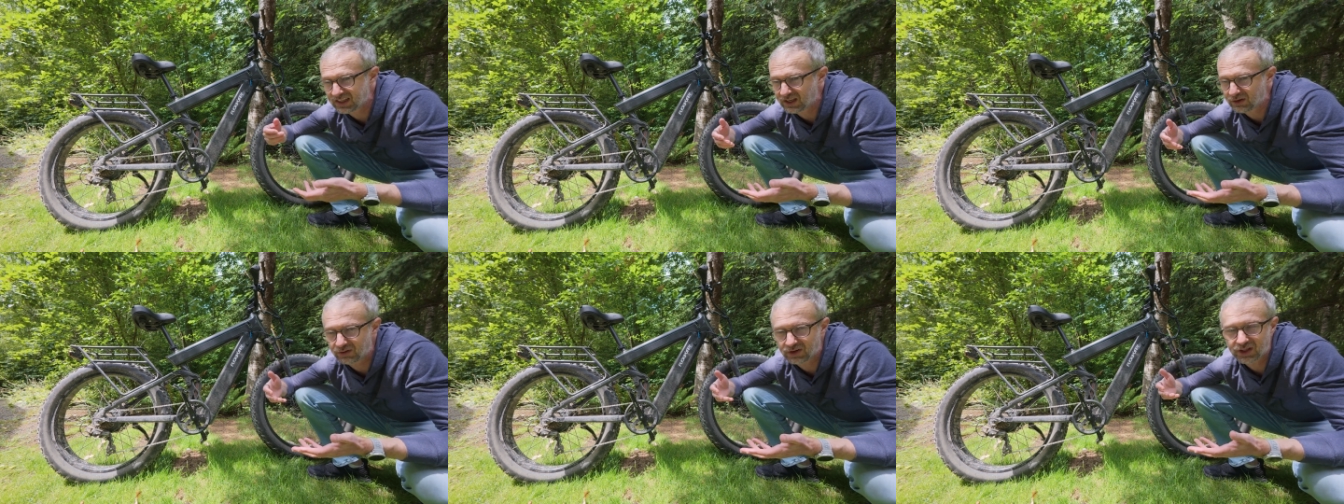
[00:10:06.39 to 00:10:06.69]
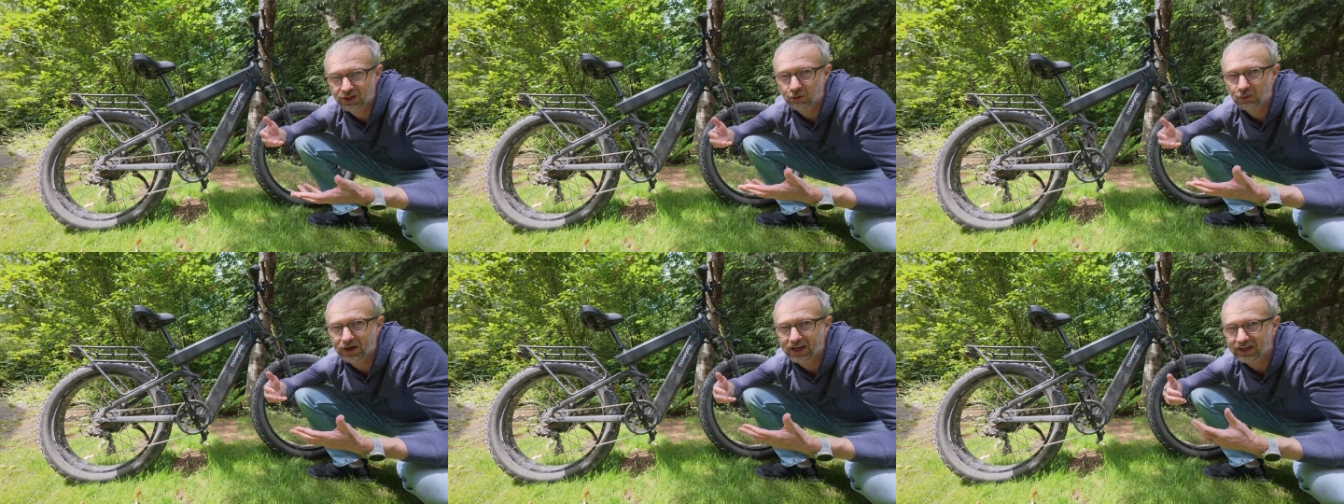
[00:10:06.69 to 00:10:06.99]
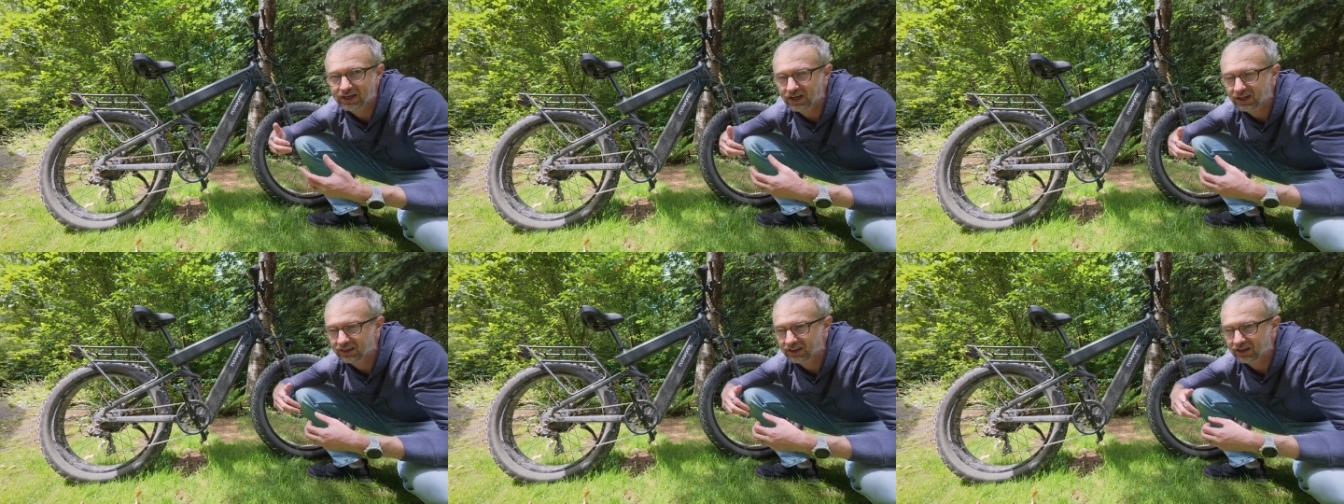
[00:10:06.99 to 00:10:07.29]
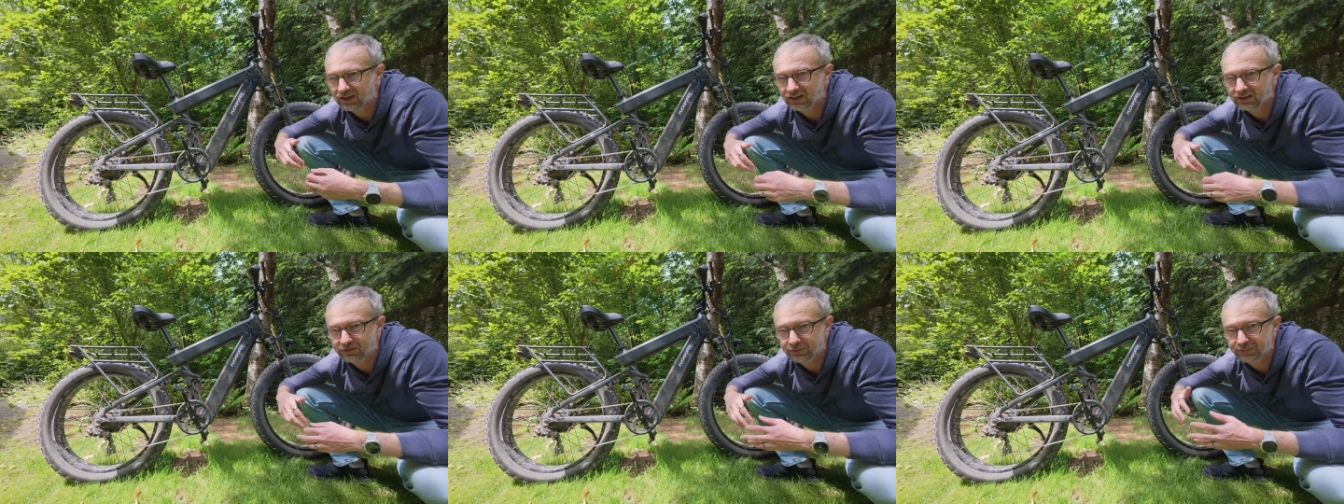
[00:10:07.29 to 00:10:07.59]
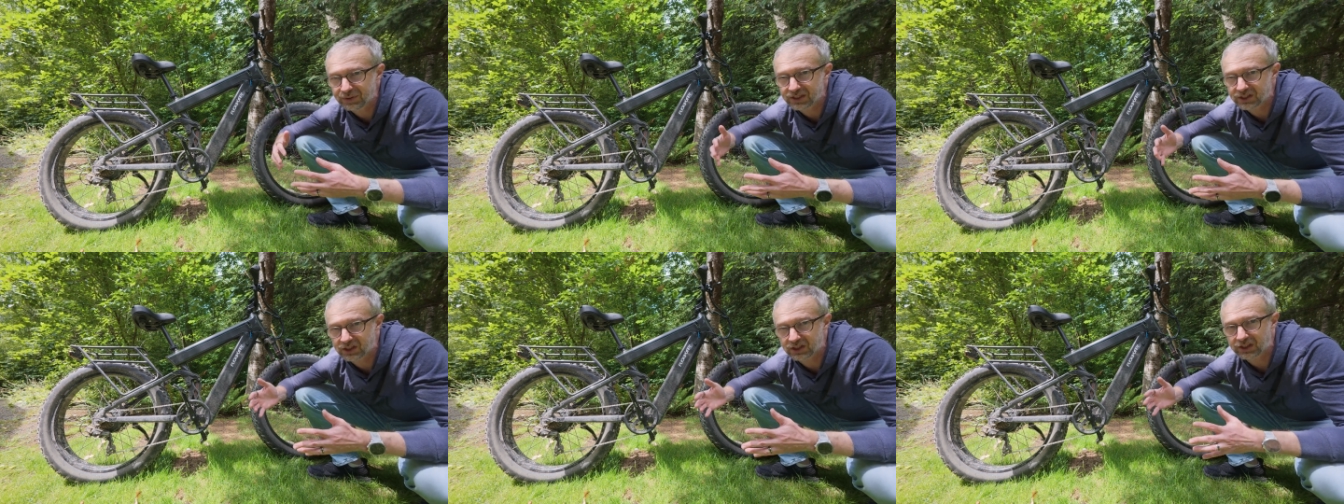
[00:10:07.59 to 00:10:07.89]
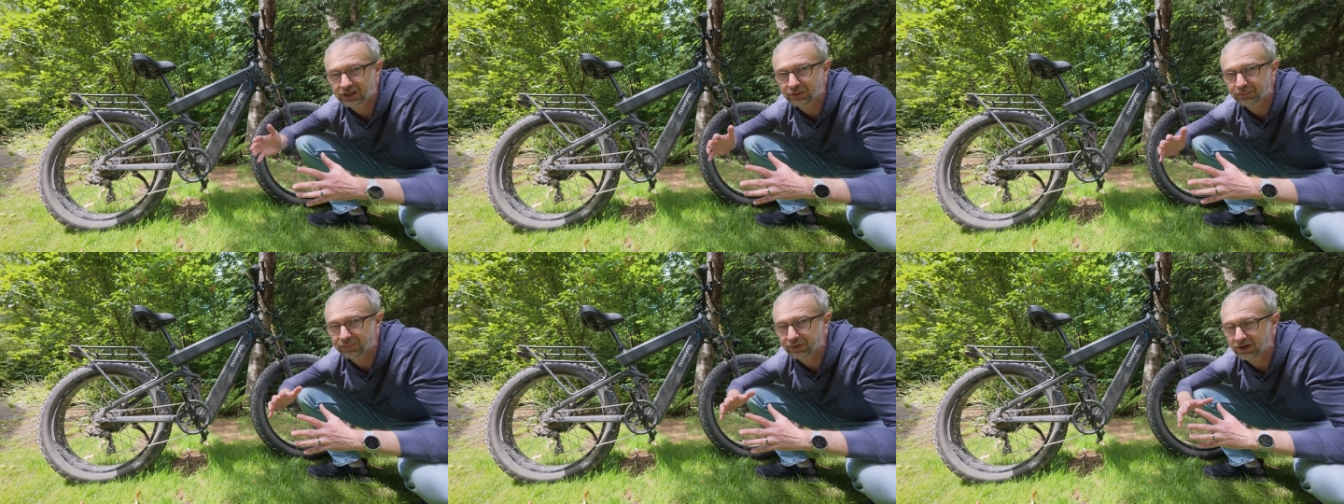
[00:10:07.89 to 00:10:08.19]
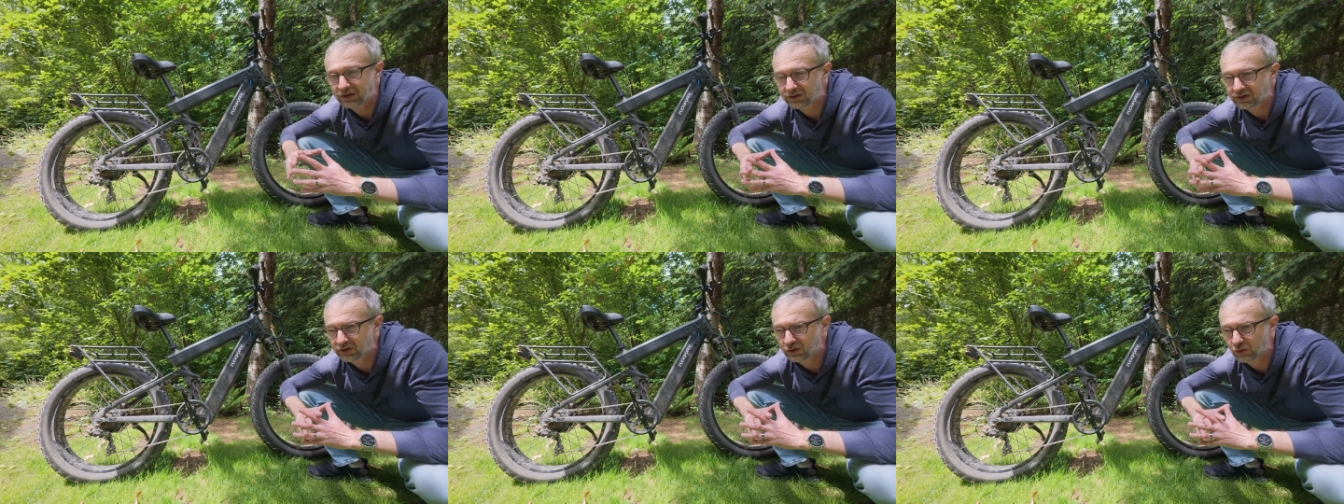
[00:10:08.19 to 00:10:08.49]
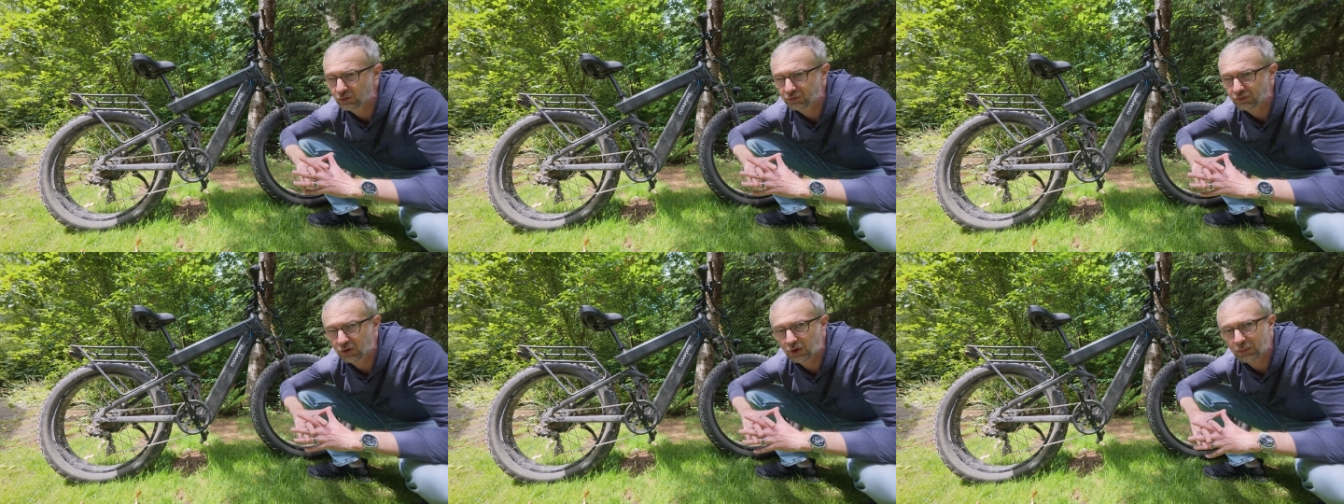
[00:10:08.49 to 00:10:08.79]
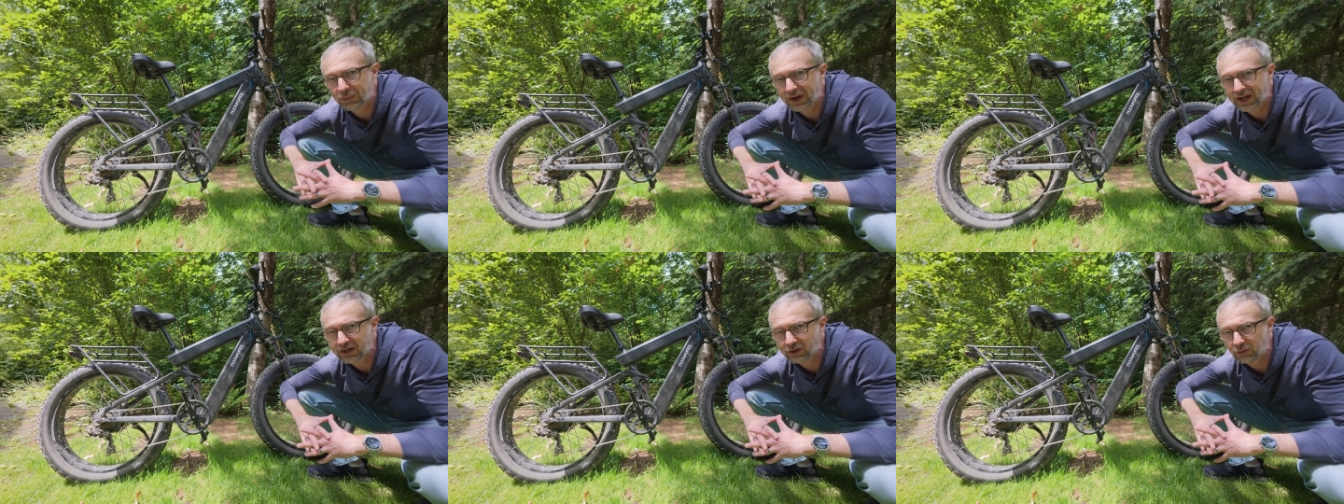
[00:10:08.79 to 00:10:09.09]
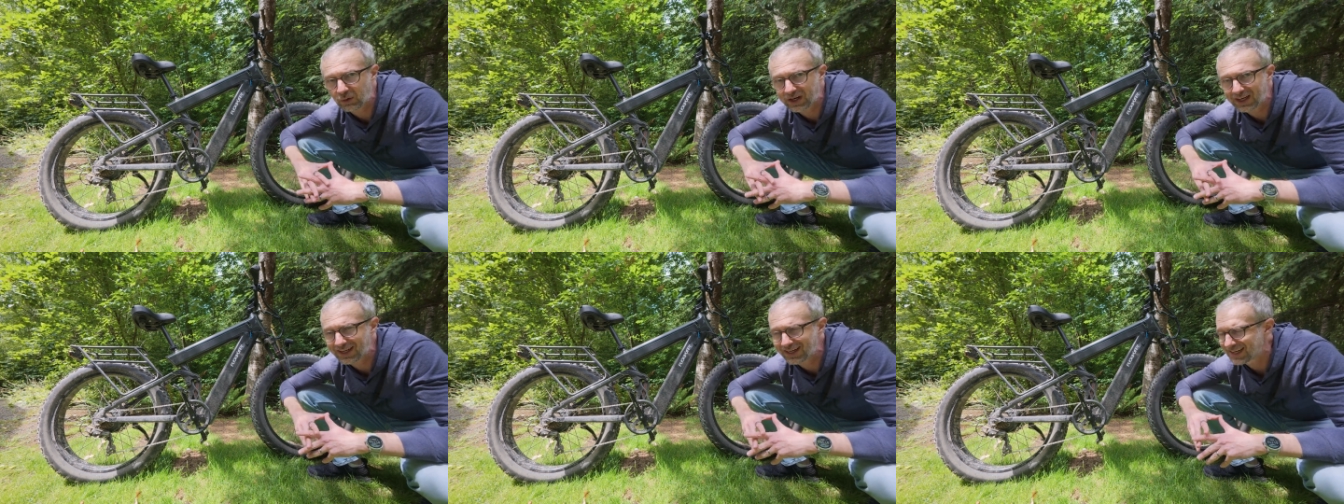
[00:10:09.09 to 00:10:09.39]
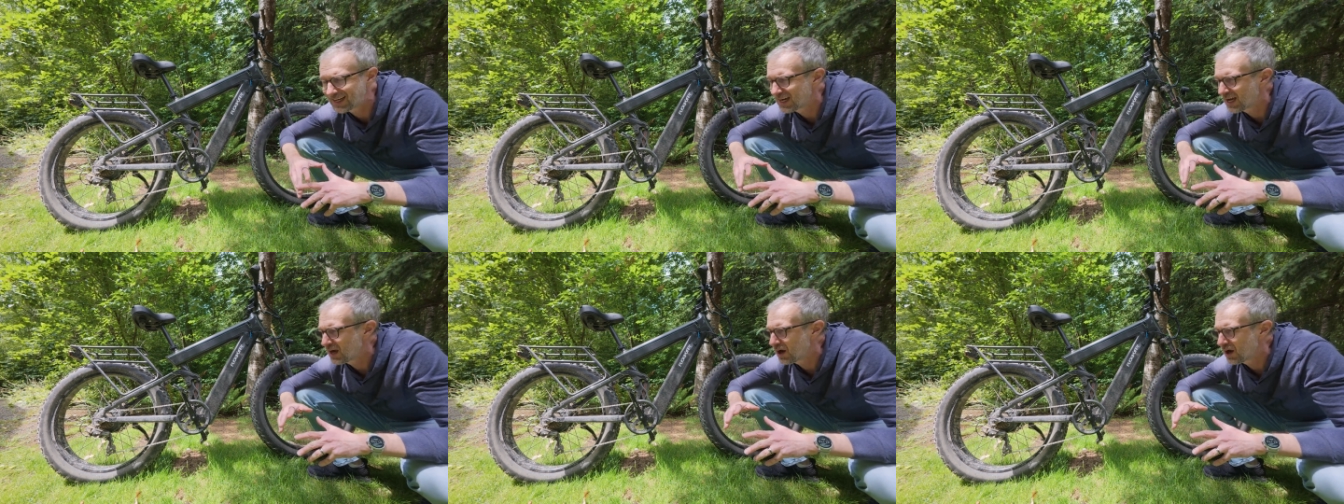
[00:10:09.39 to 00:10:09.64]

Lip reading: They really weigh nothing, especially compared to the overall bike weight.